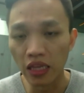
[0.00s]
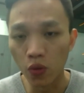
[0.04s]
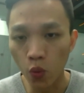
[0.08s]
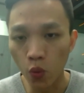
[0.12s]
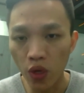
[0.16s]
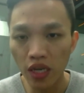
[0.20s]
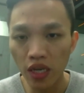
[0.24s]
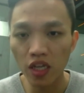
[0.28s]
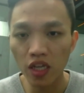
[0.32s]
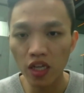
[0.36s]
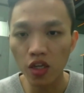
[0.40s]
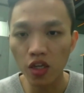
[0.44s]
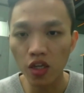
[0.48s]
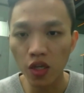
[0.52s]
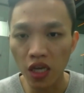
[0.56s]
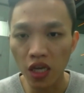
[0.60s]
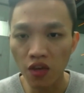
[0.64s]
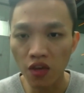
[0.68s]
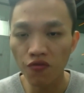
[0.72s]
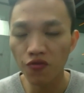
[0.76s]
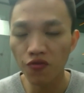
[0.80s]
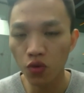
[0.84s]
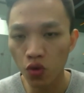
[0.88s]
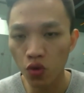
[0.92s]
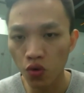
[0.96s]
we need to
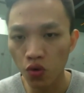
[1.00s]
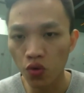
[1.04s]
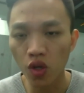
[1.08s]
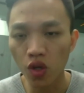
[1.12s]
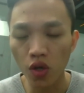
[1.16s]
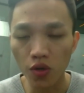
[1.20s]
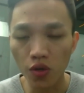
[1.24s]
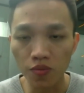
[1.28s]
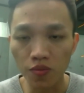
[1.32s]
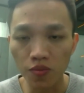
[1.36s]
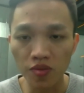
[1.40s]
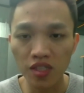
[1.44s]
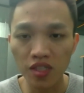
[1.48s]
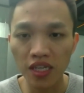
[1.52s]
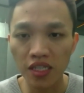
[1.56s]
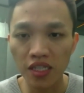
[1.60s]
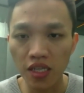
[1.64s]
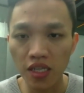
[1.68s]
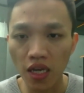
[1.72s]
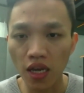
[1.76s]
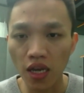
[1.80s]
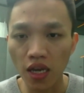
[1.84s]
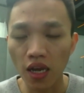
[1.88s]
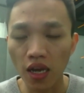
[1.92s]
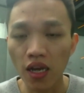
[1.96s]
give to
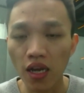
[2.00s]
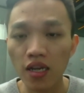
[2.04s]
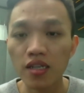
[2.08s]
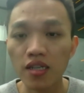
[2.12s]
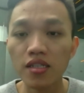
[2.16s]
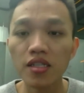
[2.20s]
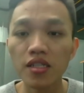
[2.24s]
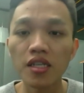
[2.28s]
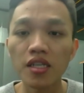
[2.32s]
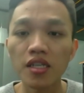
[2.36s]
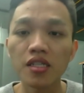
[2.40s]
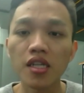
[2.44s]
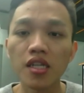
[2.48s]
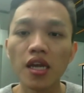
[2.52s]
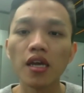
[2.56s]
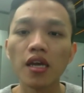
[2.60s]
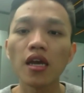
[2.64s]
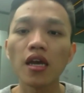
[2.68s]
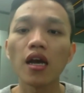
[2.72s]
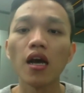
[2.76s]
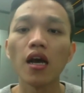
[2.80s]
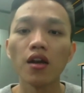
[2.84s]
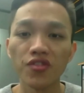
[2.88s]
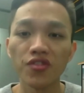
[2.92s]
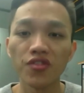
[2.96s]

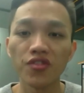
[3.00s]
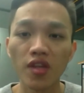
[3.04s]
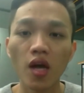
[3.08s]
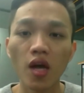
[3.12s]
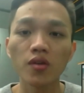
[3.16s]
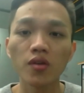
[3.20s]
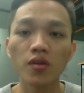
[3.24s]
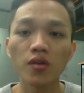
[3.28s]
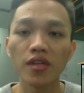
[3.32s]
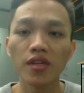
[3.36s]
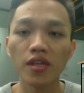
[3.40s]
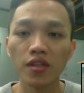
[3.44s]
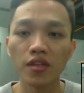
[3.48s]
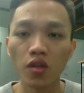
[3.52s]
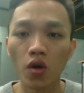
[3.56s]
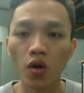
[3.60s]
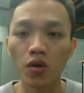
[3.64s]
$60,000